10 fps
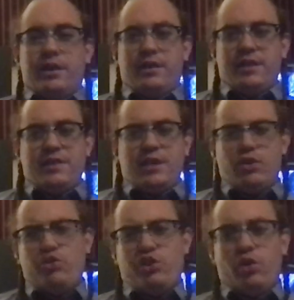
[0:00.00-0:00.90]
And they say, your
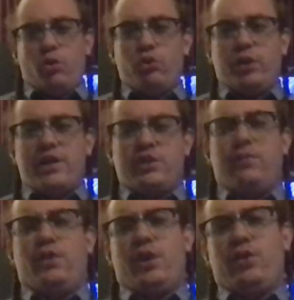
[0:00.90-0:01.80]
shareholder as
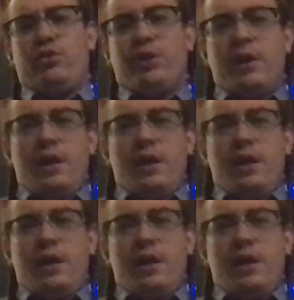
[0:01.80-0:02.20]
of records,